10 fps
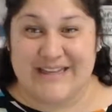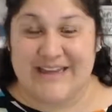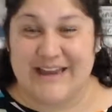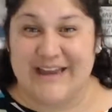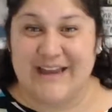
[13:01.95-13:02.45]

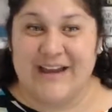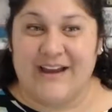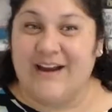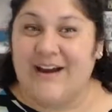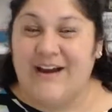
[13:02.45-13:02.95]
Like,
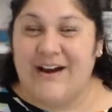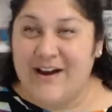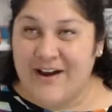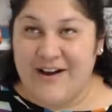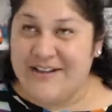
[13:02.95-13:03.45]

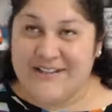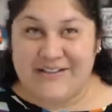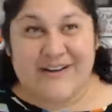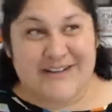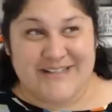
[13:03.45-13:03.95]
oh, it's
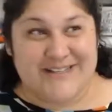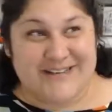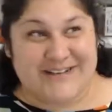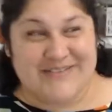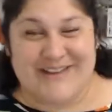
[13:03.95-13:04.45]
so
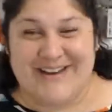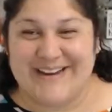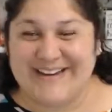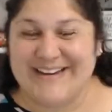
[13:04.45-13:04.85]
awesome. Like,